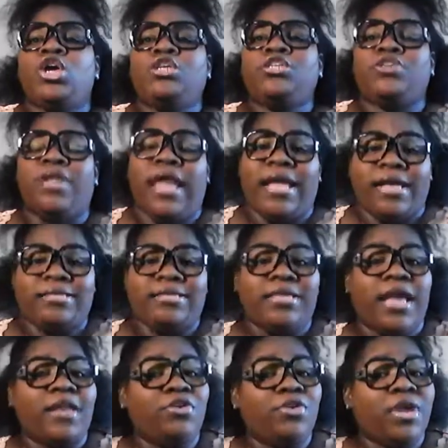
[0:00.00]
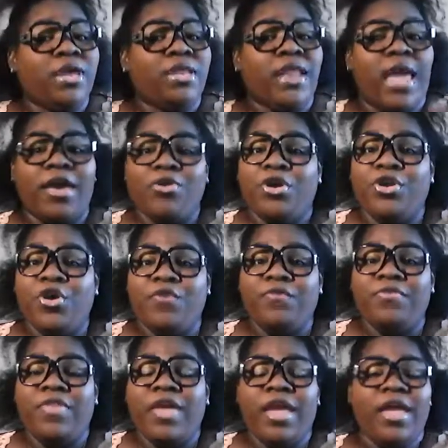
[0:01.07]
So like I said, you can head on over
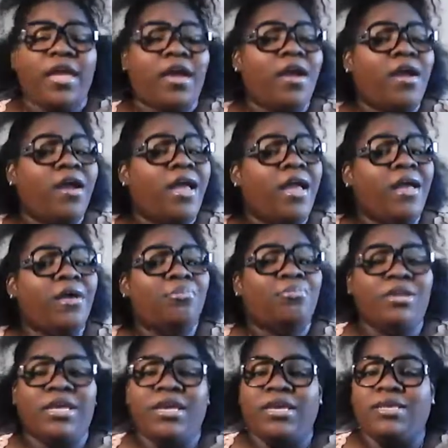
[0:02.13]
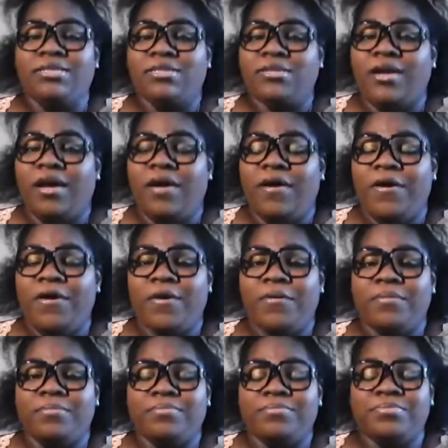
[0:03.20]
there. Please um,
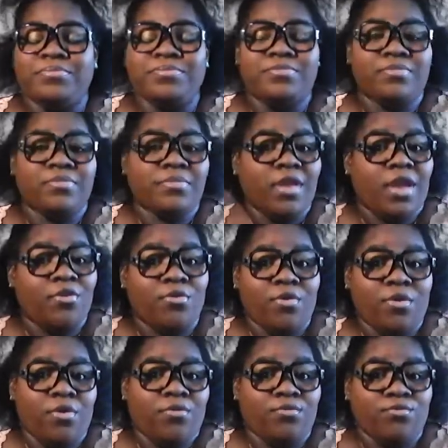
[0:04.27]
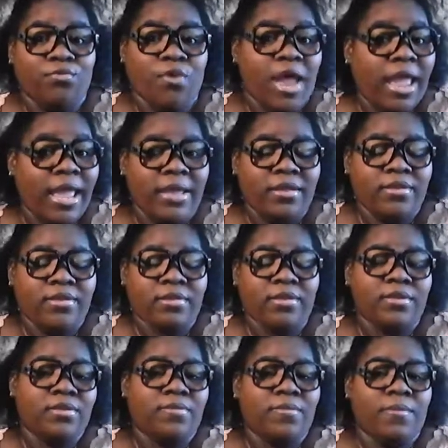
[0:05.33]
rate,
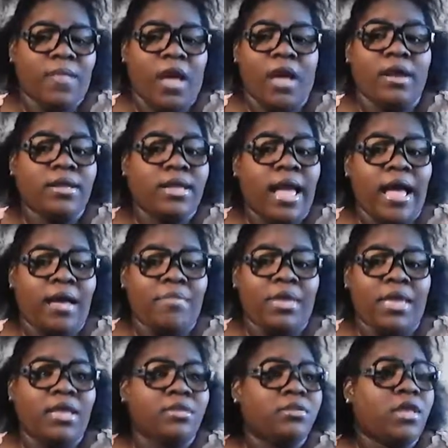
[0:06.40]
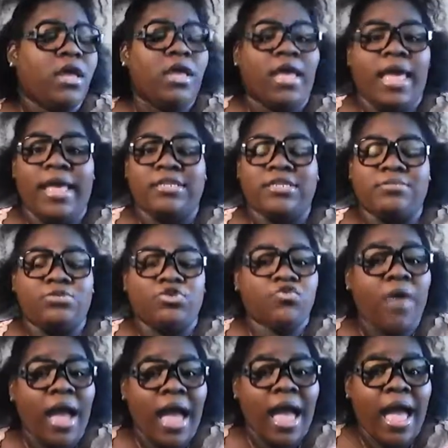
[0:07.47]
uh, comment, and
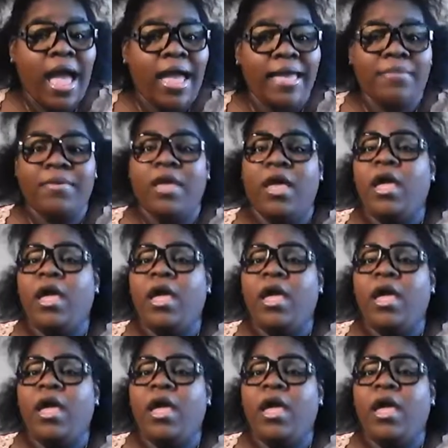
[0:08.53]
subscribe.